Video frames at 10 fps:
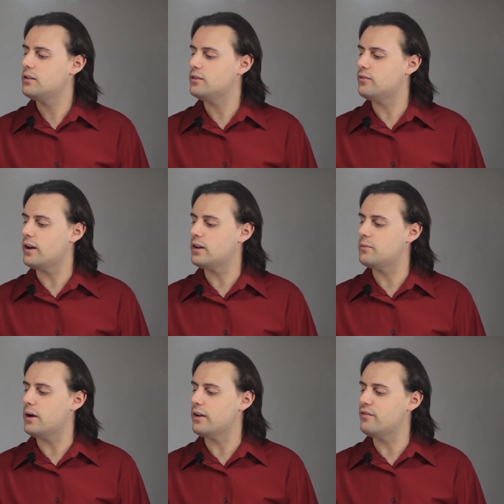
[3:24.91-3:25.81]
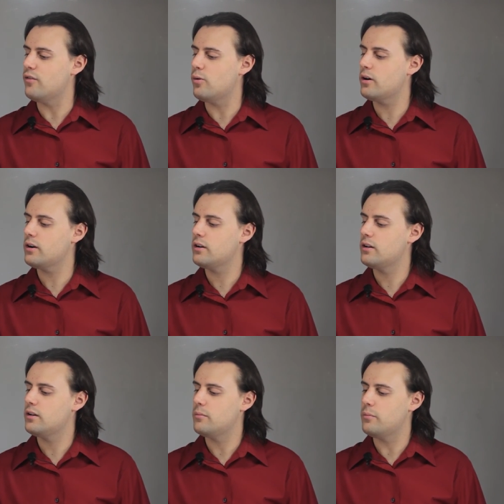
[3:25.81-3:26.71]
divided by four
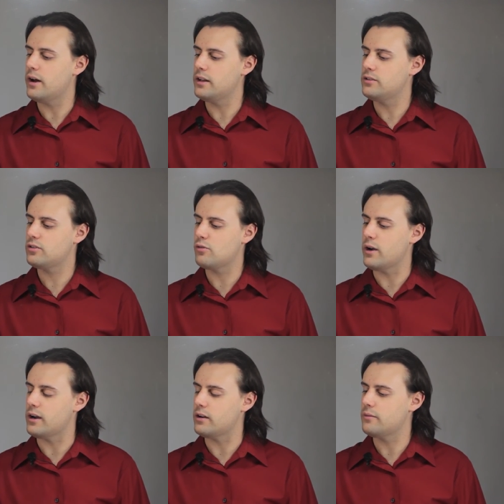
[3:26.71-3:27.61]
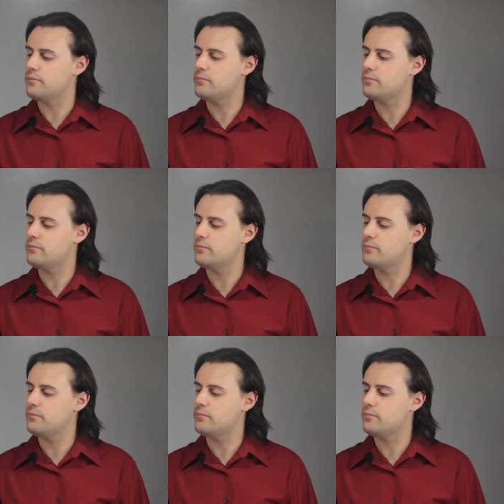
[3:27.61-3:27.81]
pi squared.